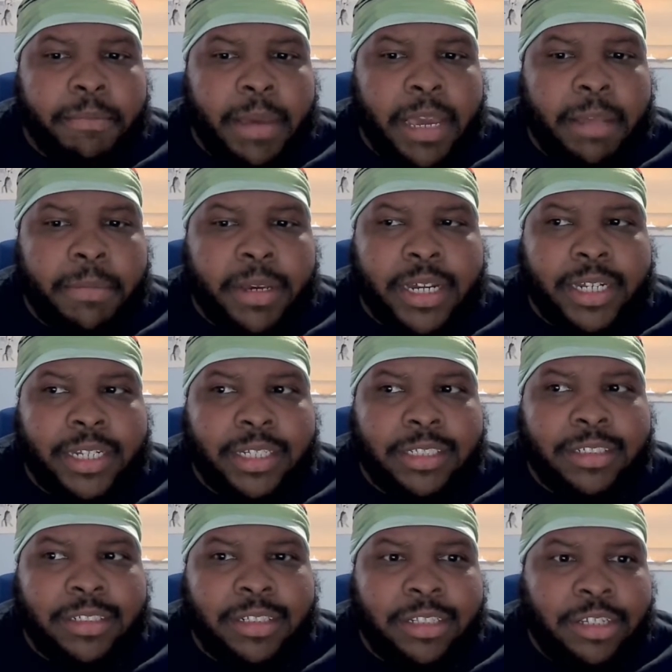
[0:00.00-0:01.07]
Maybe
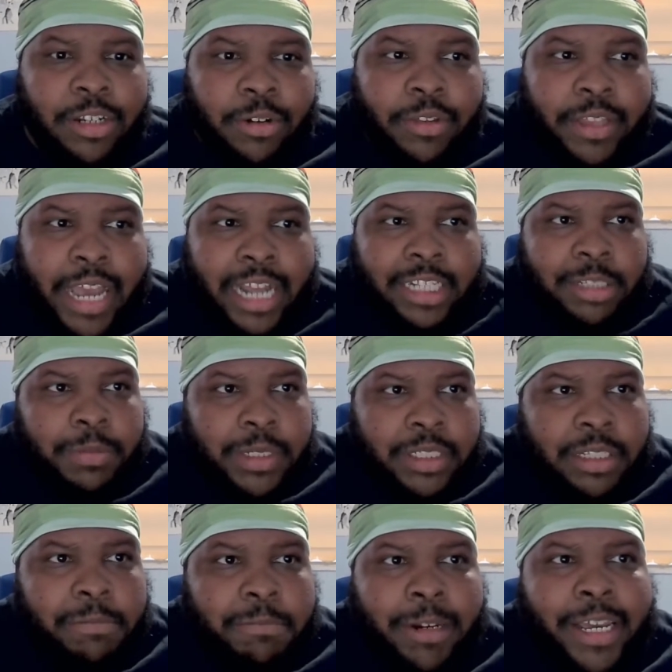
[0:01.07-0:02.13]
because that's
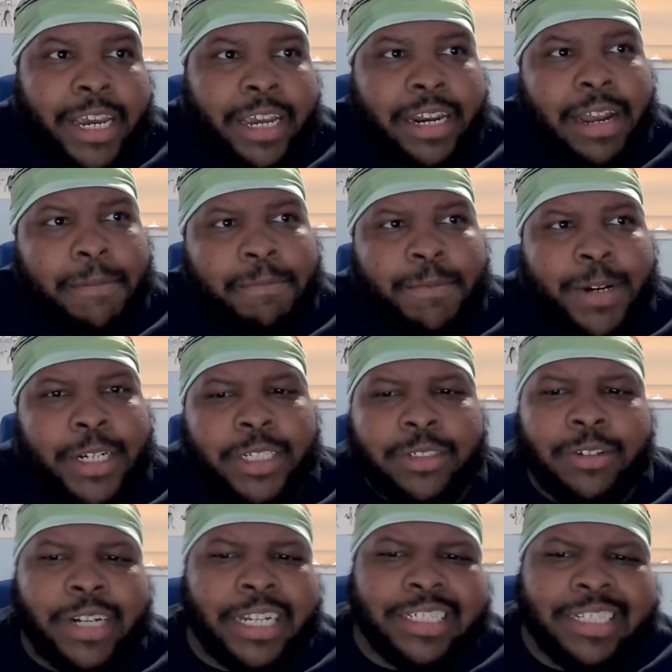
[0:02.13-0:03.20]
what's in play, and I'm pretty
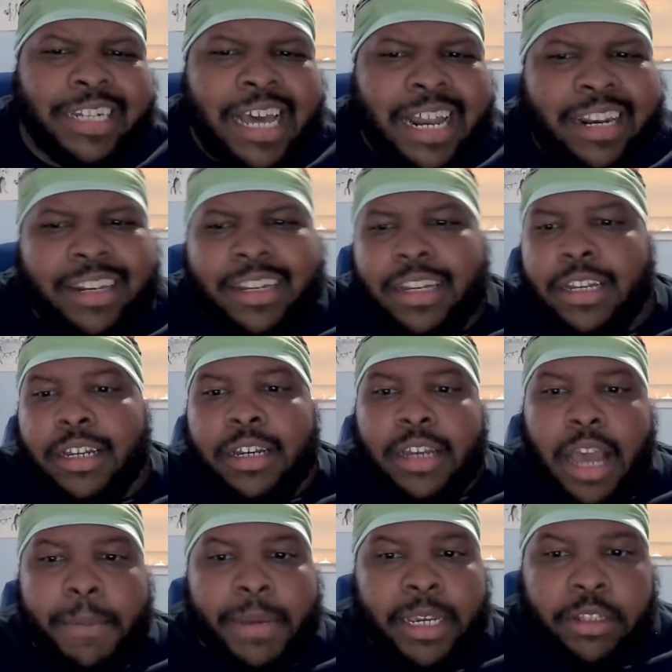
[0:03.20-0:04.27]
sure, like I said, not.
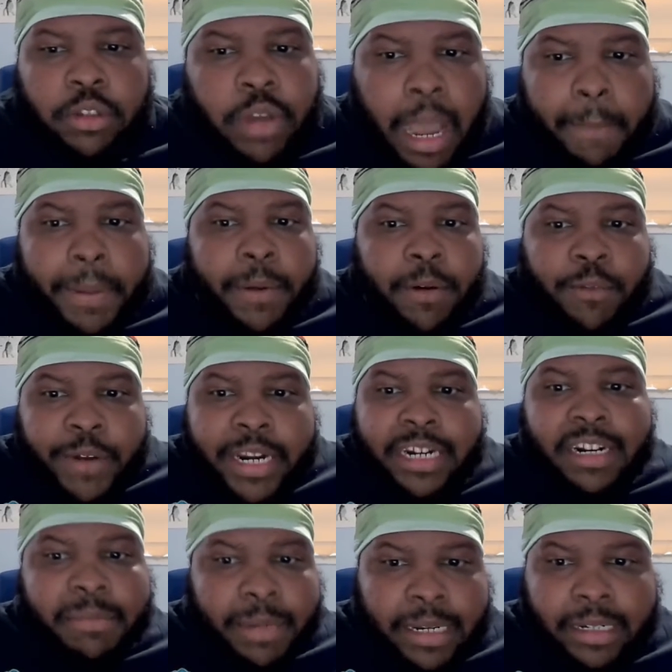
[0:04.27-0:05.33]
I mean, you got people
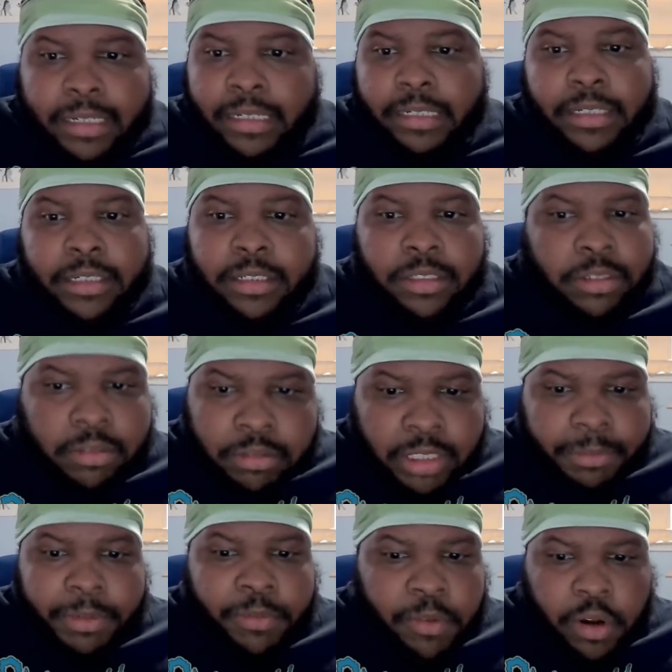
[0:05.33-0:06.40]
reading the manga. Don't
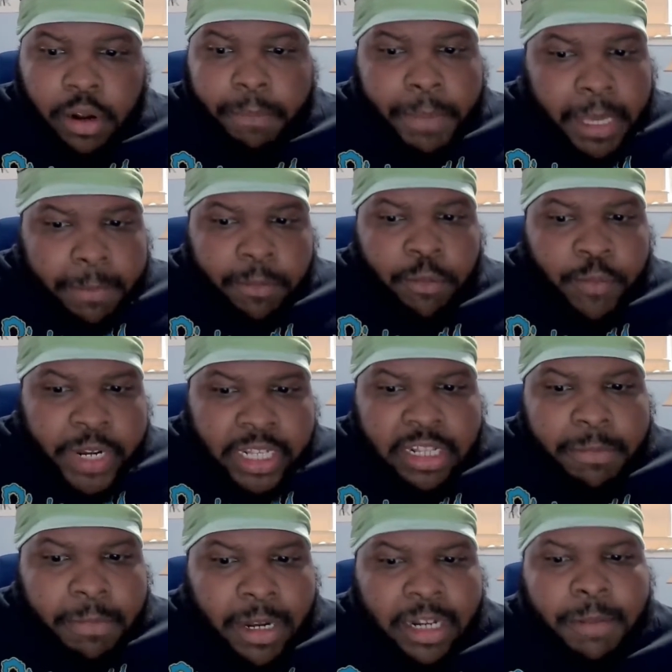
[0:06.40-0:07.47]
get me wrong, people read
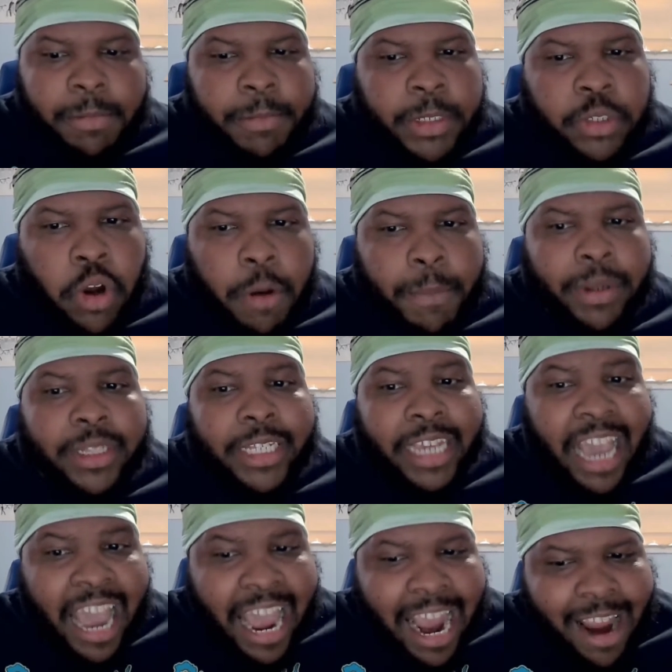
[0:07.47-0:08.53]
the manga, but we're talking about
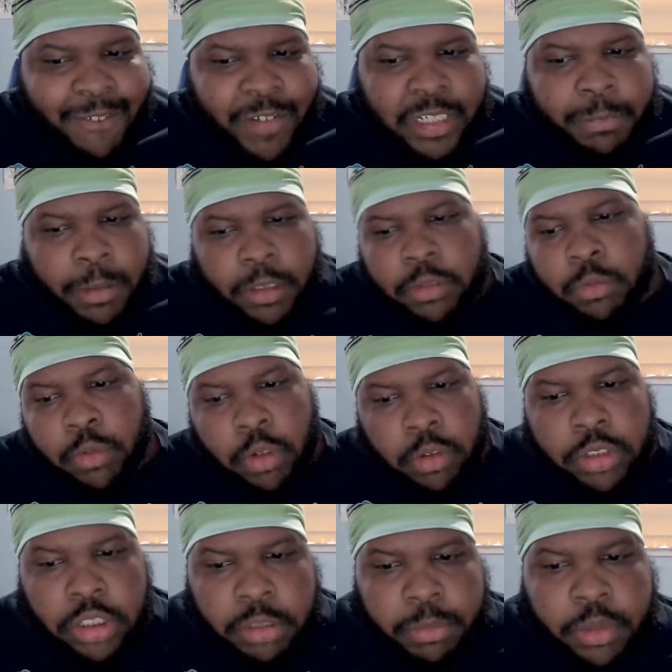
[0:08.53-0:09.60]
the average person who
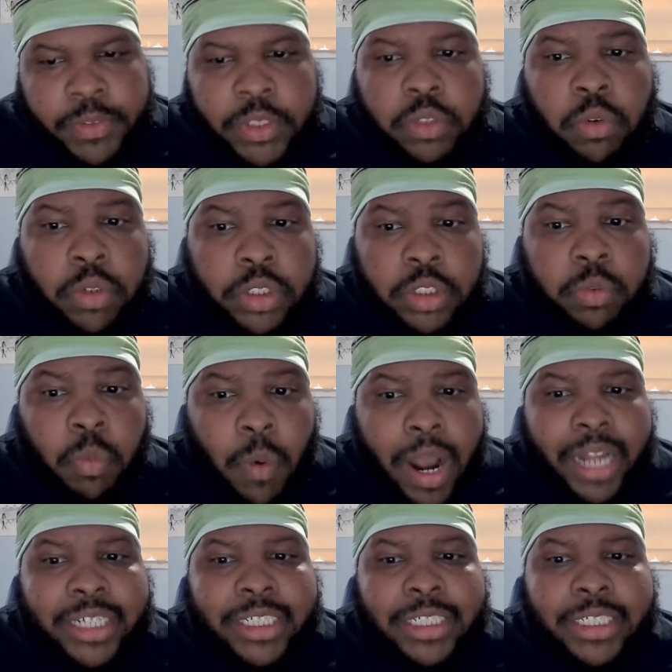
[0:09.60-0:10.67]
goes to the movies or just
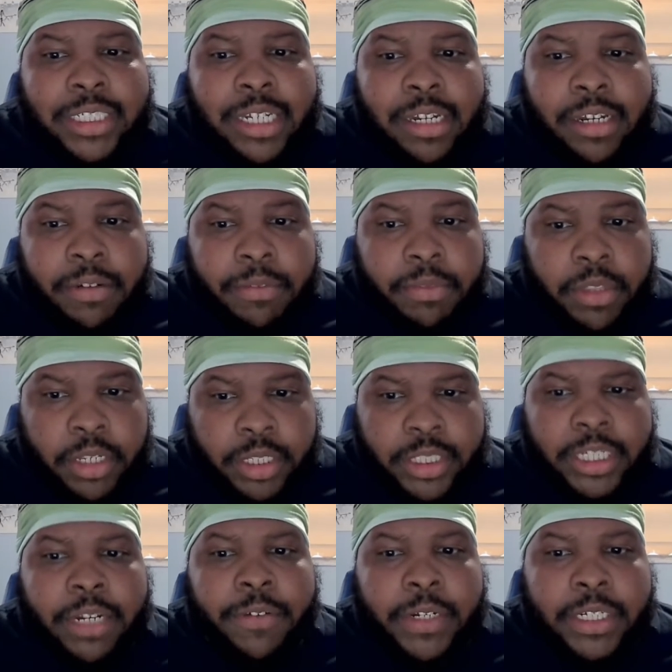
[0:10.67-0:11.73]
watches the
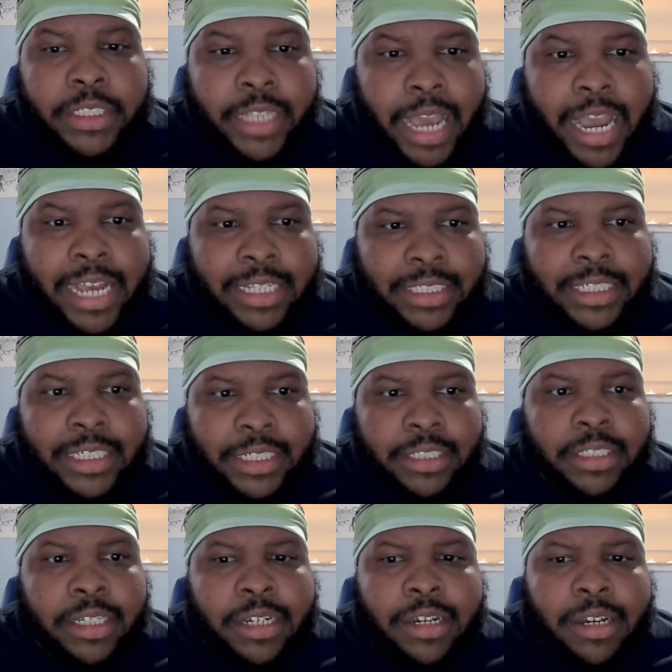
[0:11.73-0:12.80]
series as
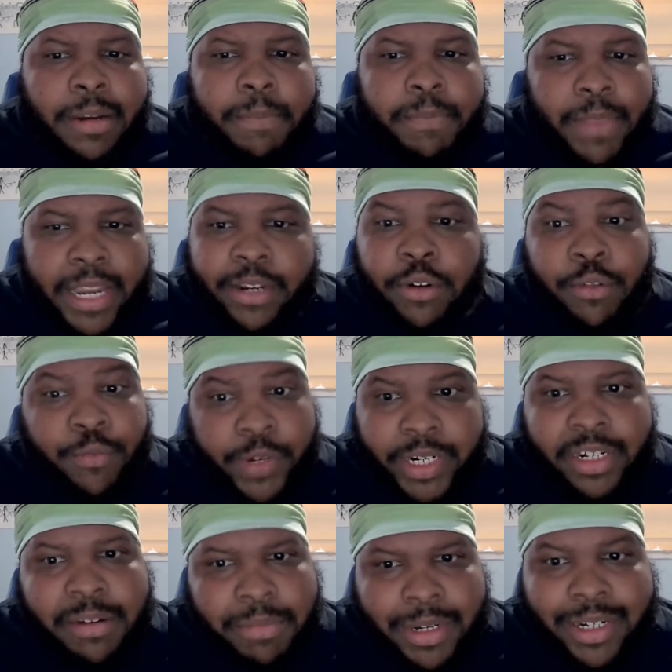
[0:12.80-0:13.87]
is. They don't
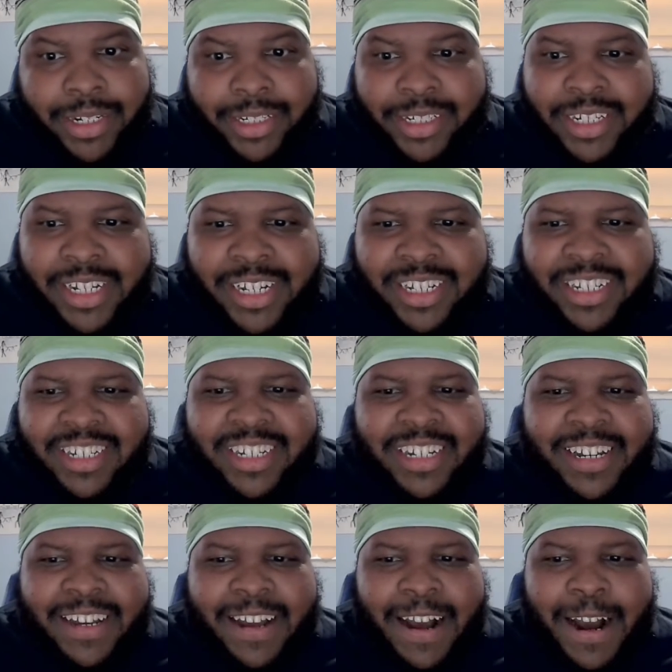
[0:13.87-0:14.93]
read the manga.
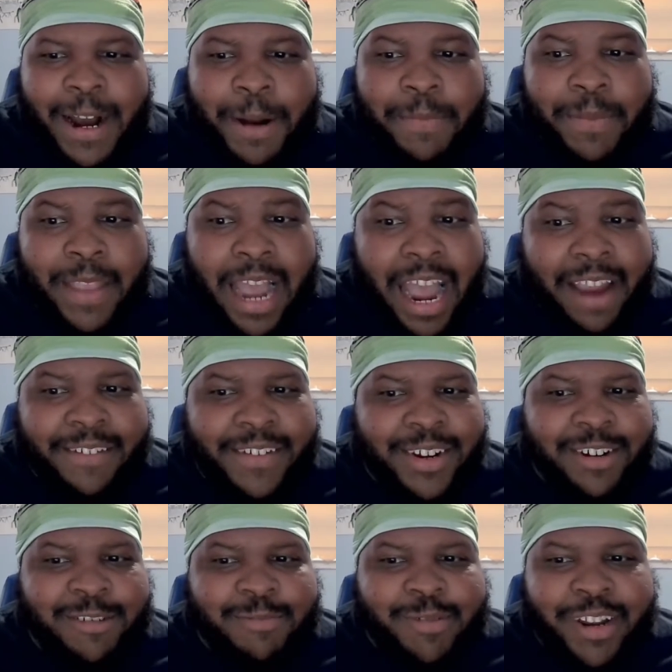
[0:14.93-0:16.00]
I
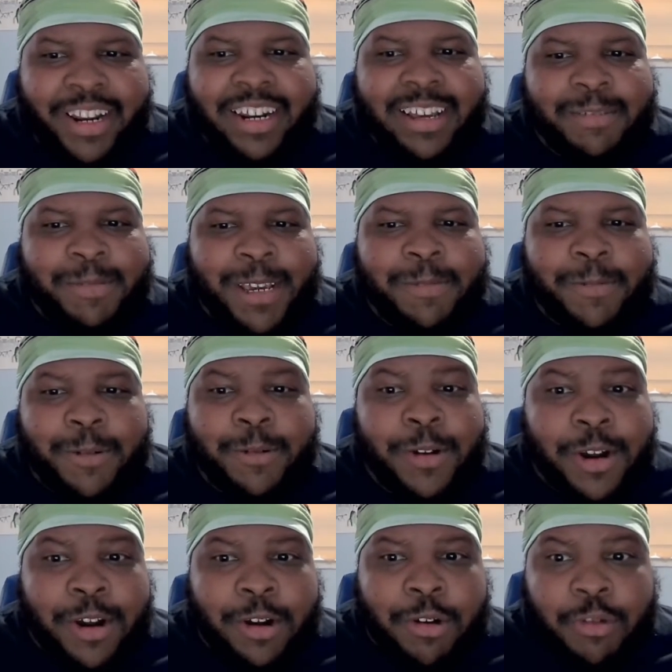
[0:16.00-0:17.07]
know plenty of people
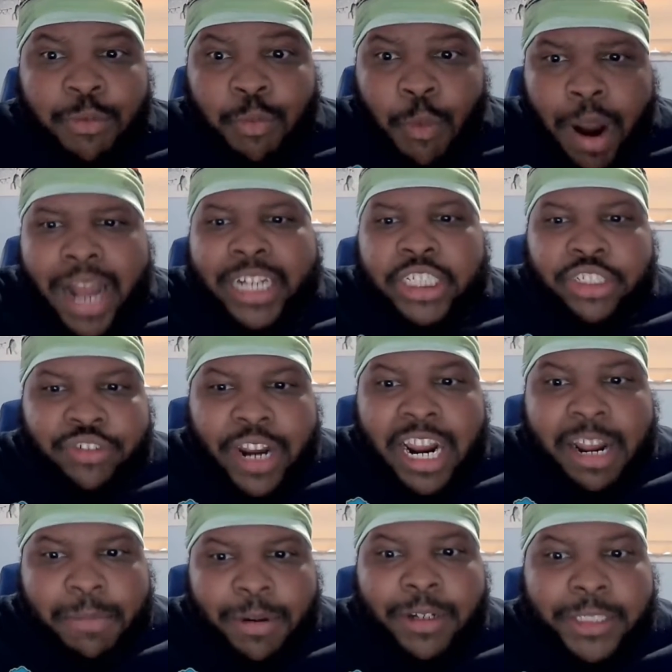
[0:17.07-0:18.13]
who watched
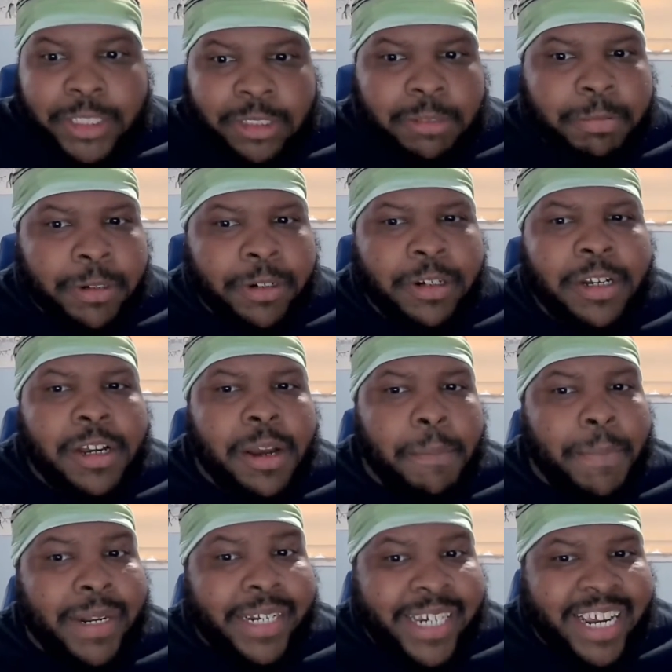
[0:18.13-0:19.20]
Dragon Ball Super
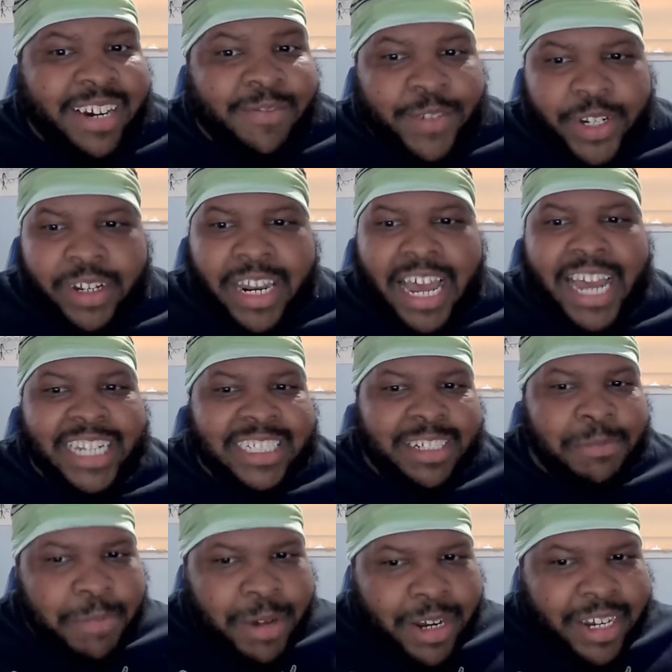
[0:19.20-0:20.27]
but didn't realize
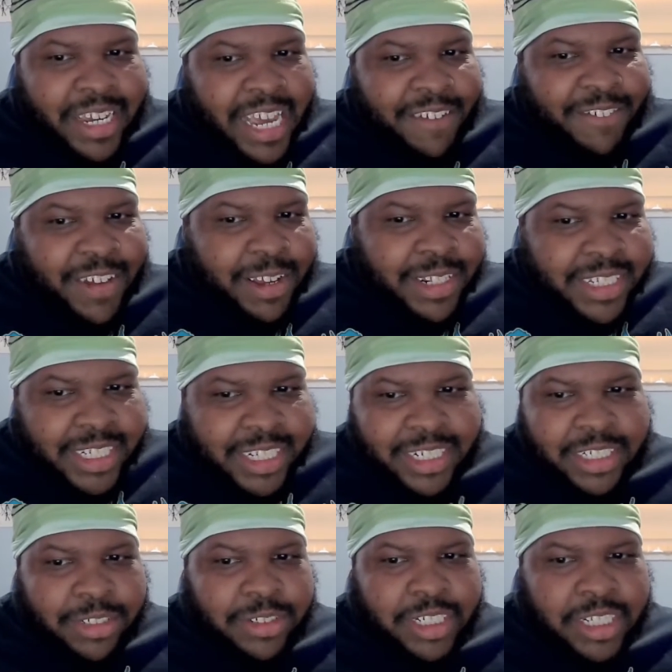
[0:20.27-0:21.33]
the manga have
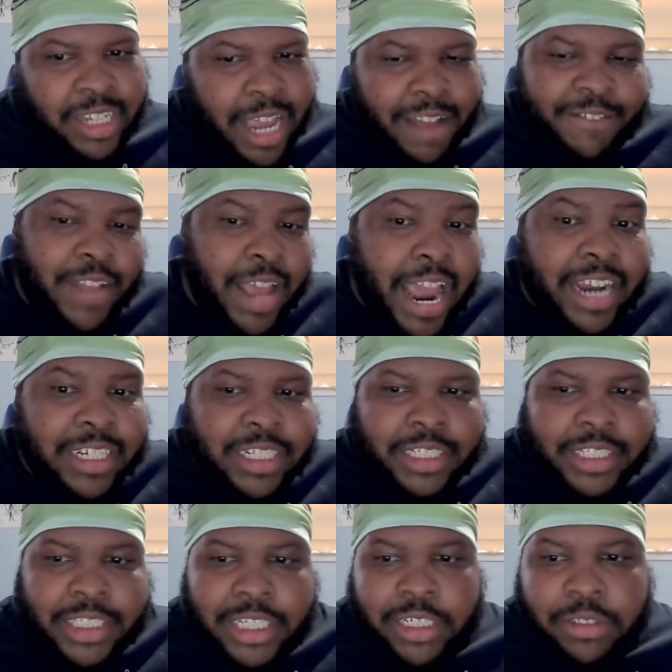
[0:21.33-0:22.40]
actually
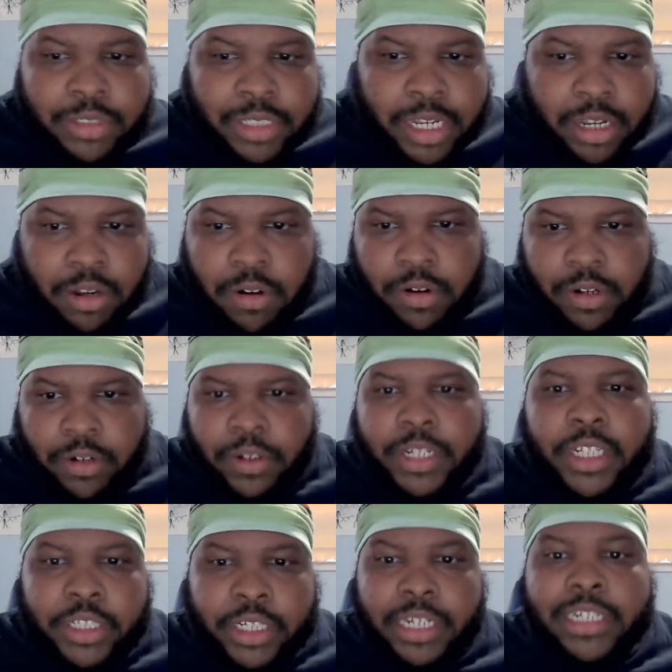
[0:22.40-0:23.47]
continued and gone on
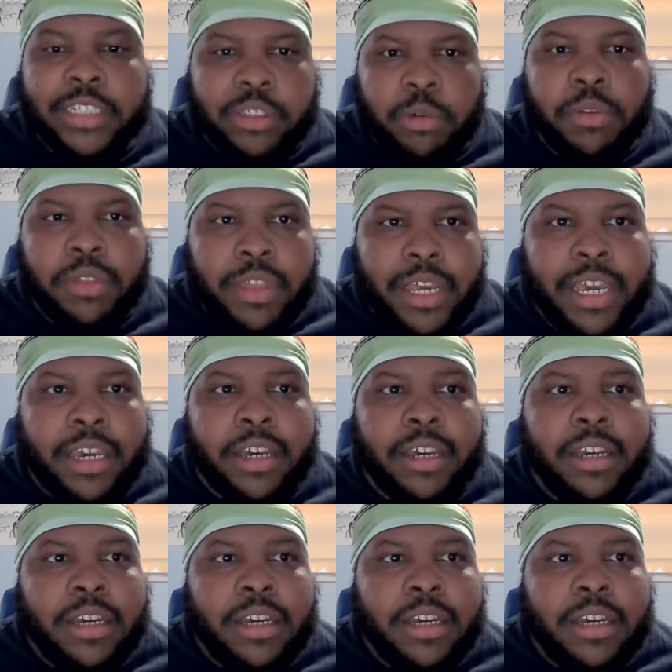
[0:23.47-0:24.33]
and done its own thing,